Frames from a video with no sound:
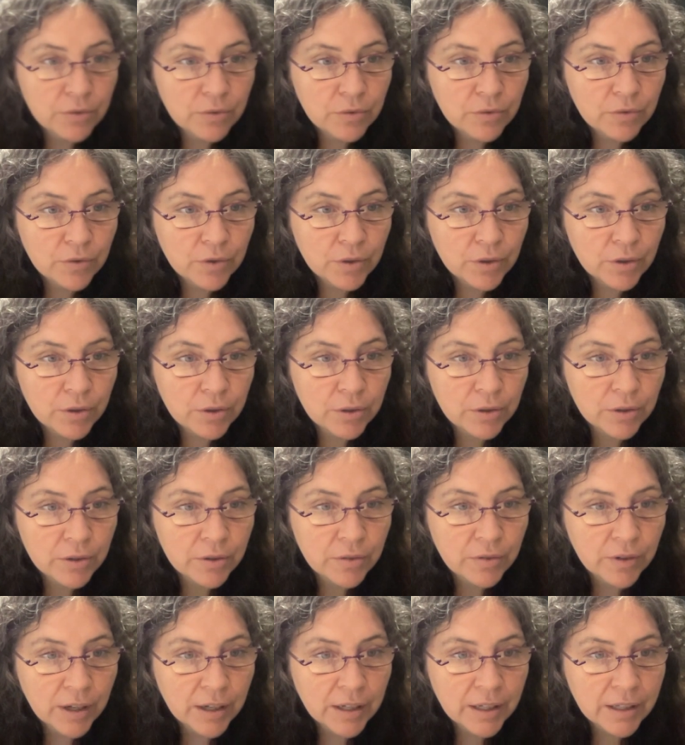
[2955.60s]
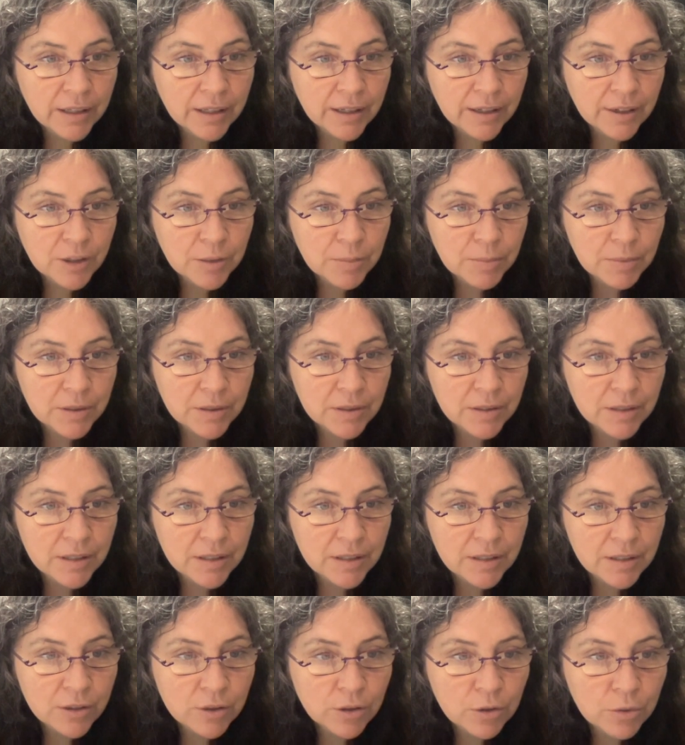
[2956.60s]
further define attachments,
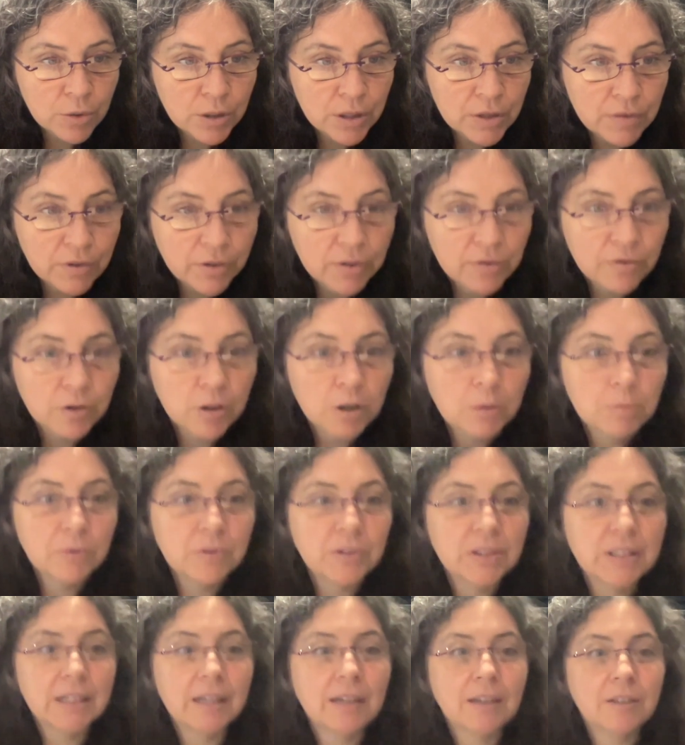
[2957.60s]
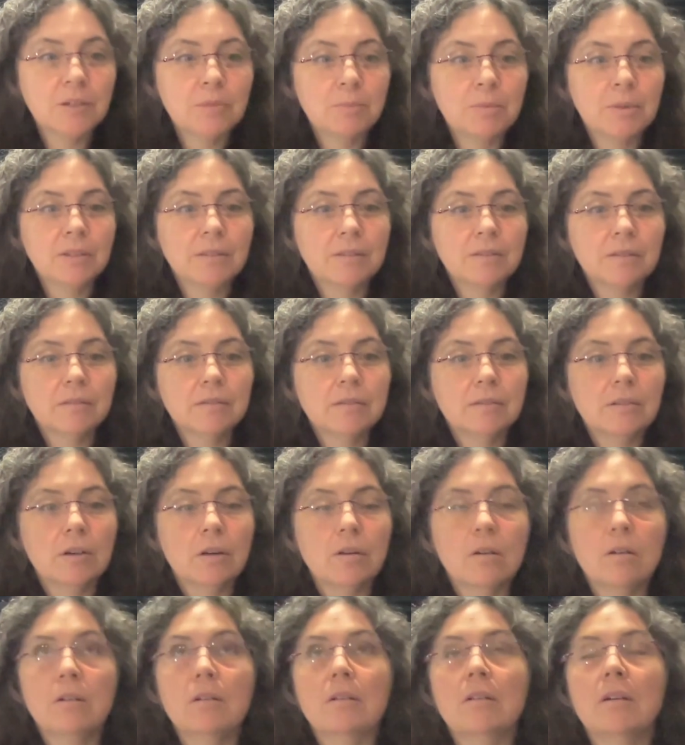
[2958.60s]
isn't grief a form of attachment?
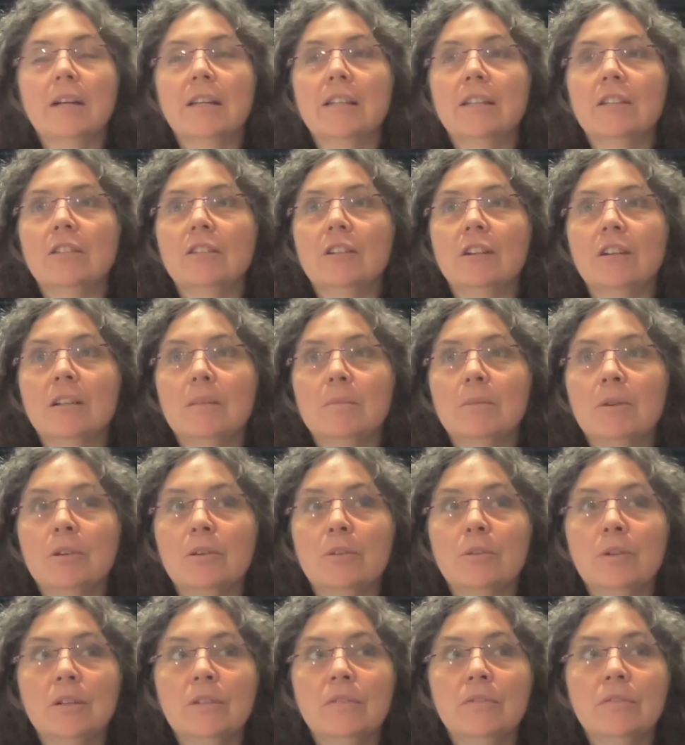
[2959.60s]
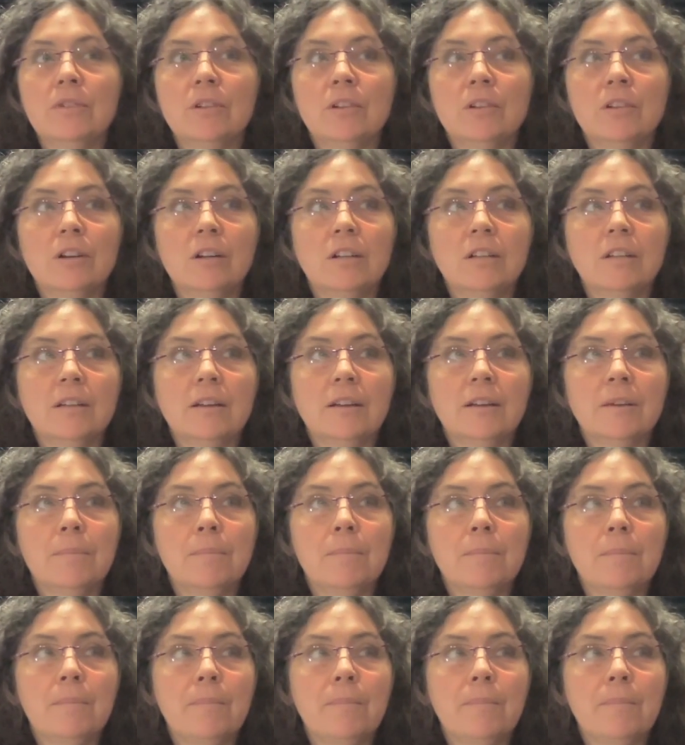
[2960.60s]
Oh, I could talk about grief for a long time.